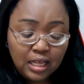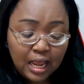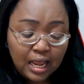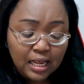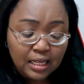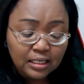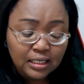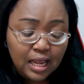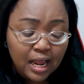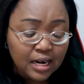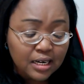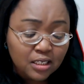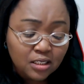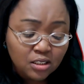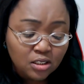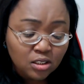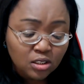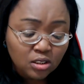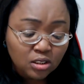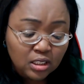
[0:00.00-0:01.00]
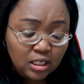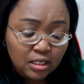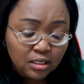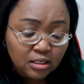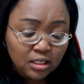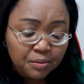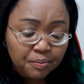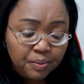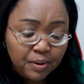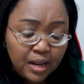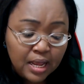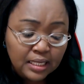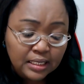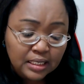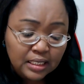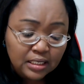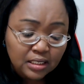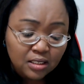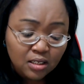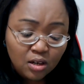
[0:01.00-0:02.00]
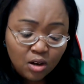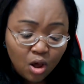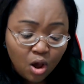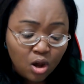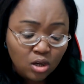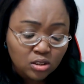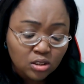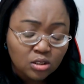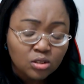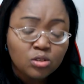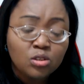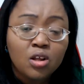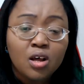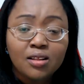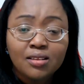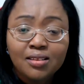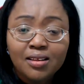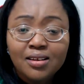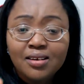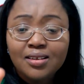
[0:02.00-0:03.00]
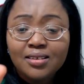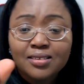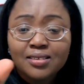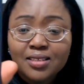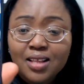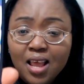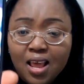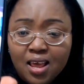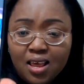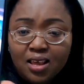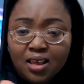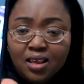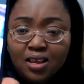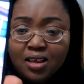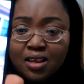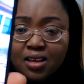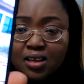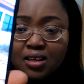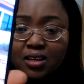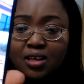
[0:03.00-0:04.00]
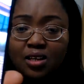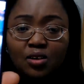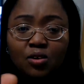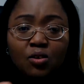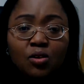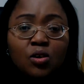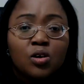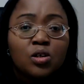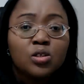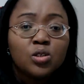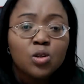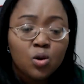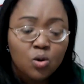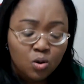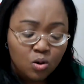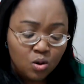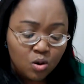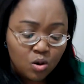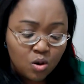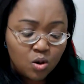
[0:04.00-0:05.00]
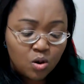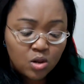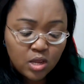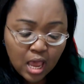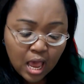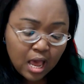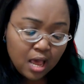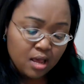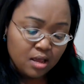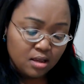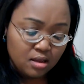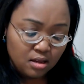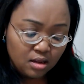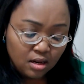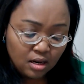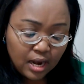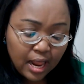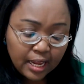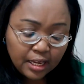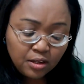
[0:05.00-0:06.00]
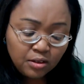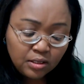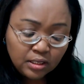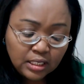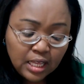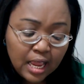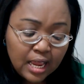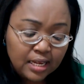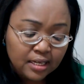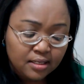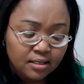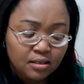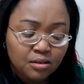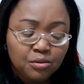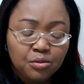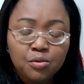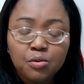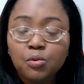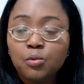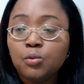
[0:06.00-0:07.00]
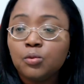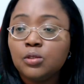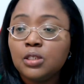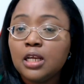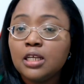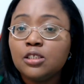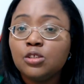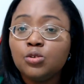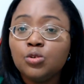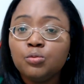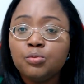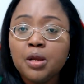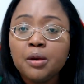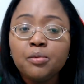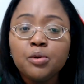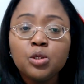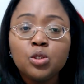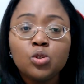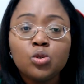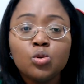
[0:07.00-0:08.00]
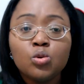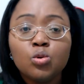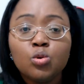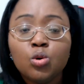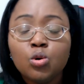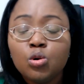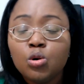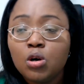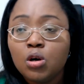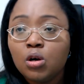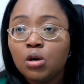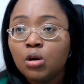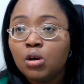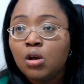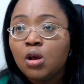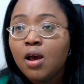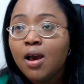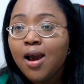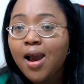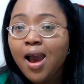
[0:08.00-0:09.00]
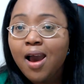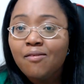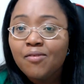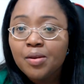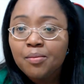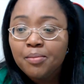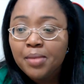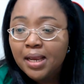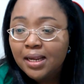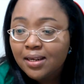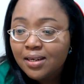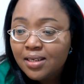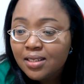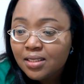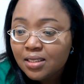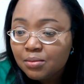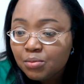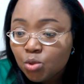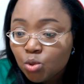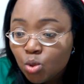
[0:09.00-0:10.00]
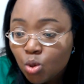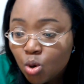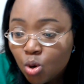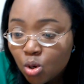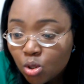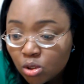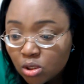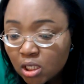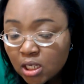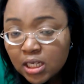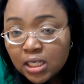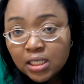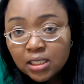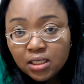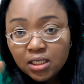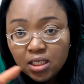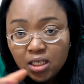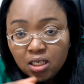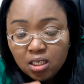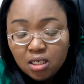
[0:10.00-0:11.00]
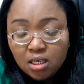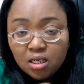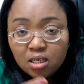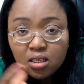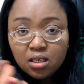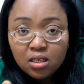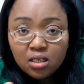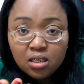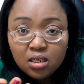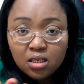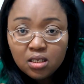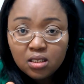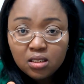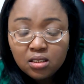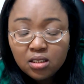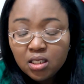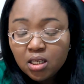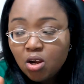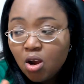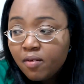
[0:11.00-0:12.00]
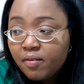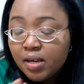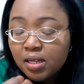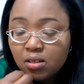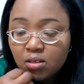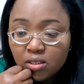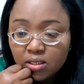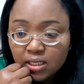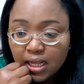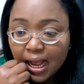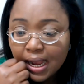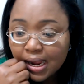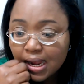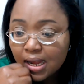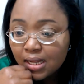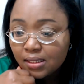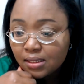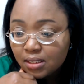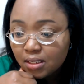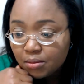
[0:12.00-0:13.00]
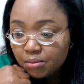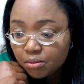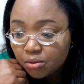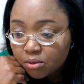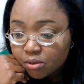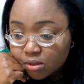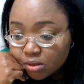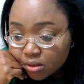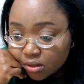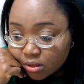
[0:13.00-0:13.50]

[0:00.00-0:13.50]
There is the place is locked, nothing is there. You know, so yeah, like you said, they should be able to have a mechanism to hold the governors accountable.